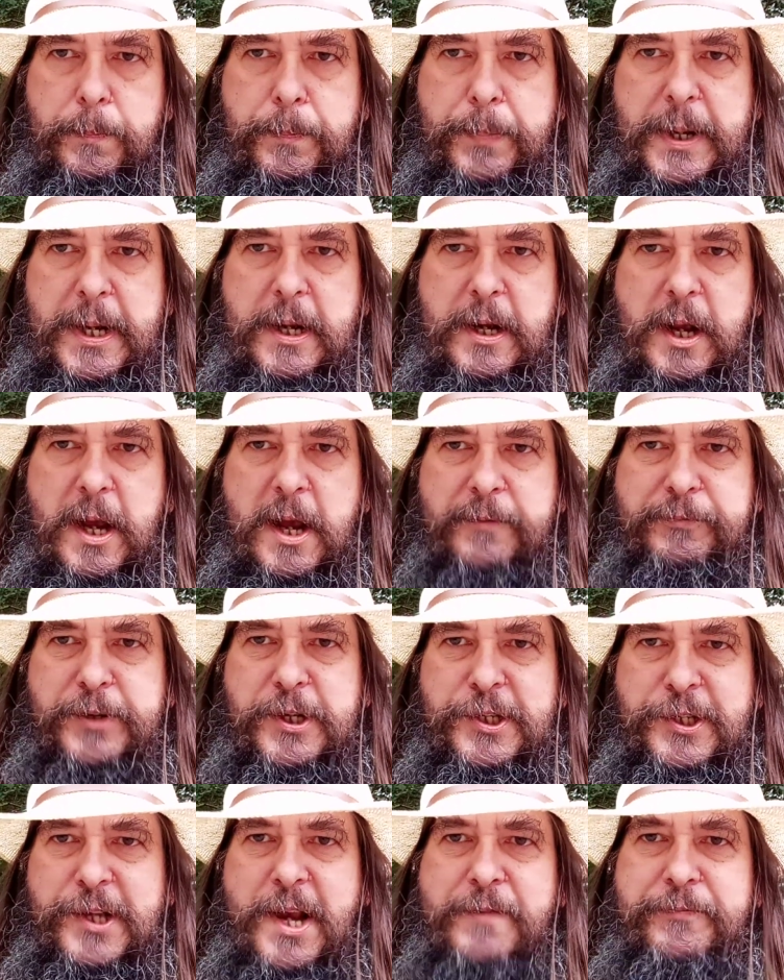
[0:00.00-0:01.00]
but
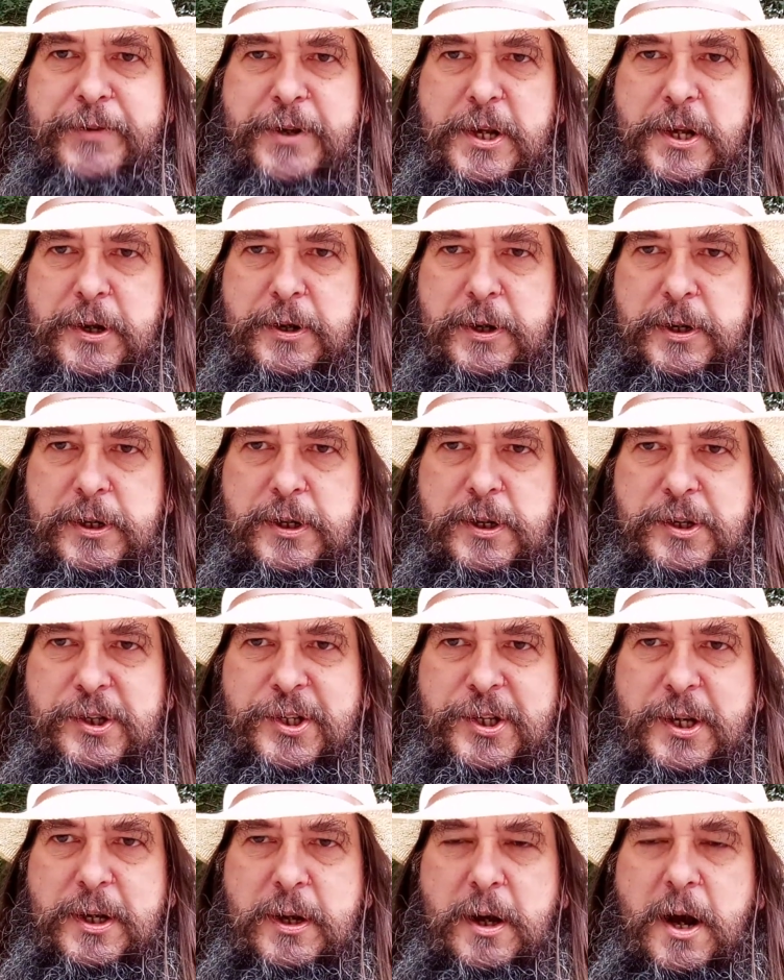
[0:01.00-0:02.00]
after 7
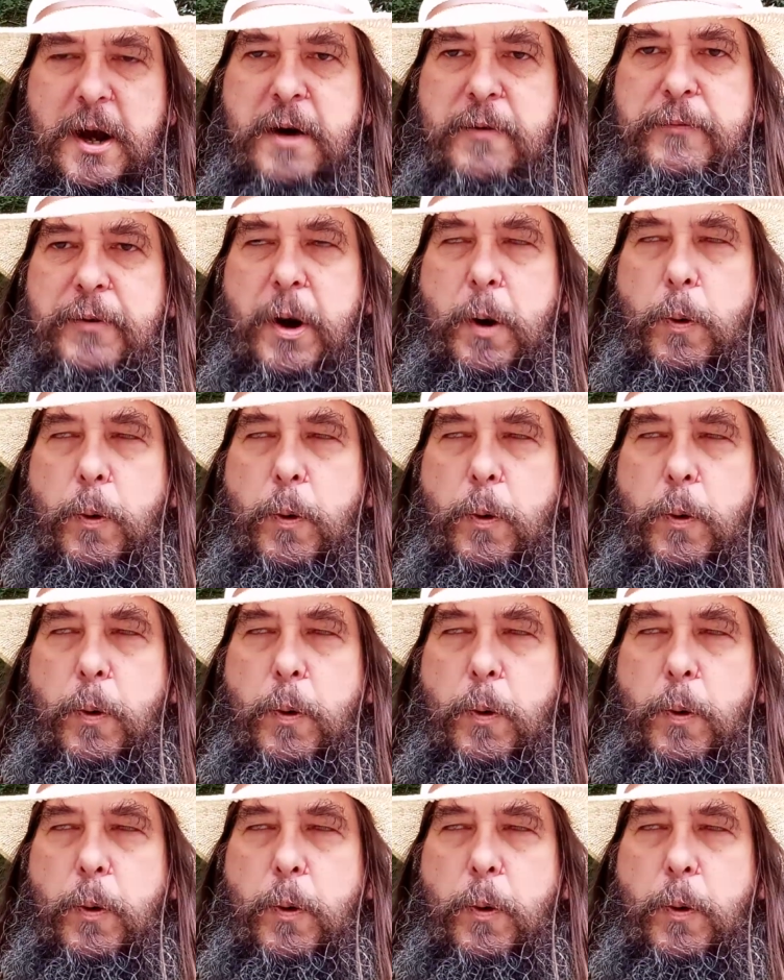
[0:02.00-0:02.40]
years of